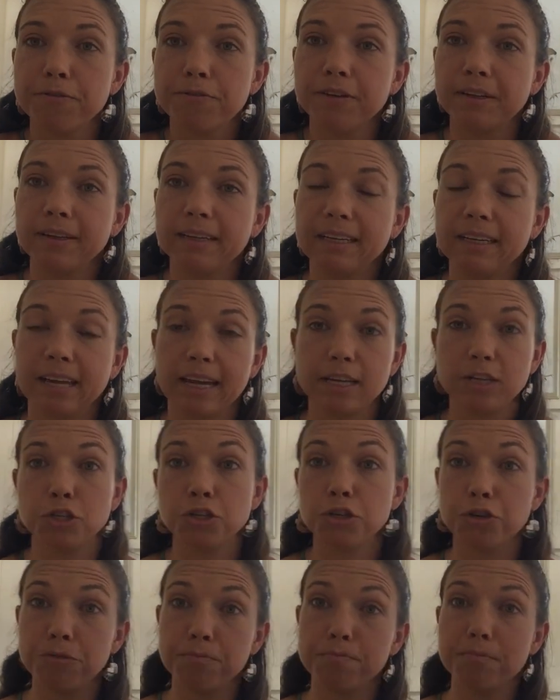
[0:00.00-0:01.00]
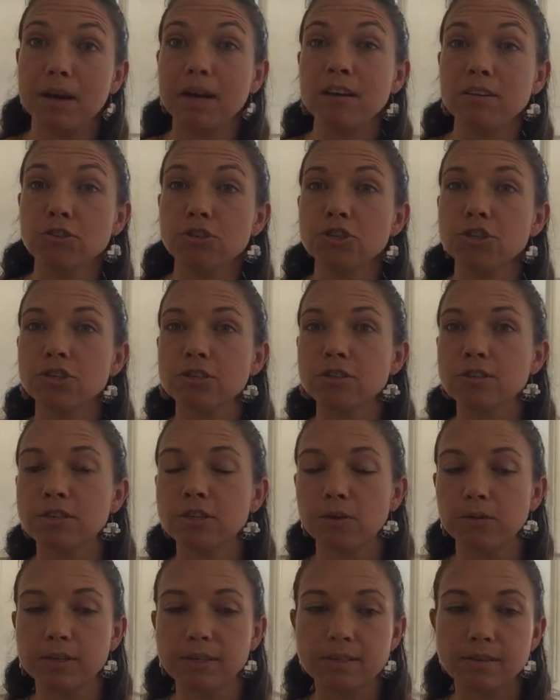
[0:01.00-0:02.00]
feeling like too much,
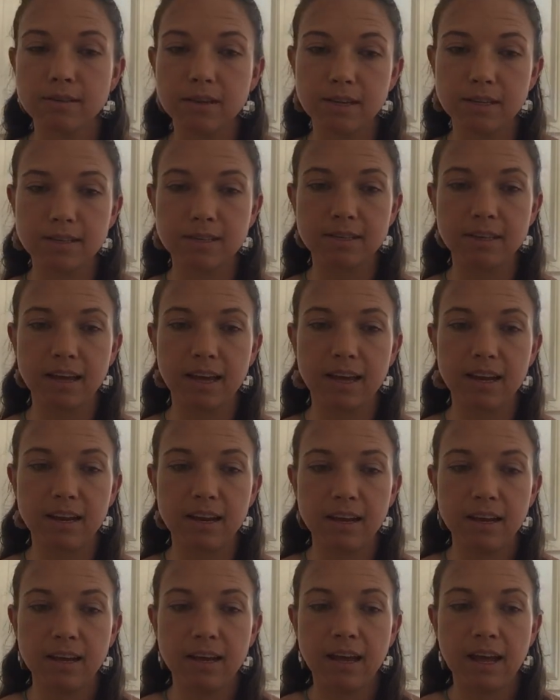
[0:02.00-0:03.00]
so it's that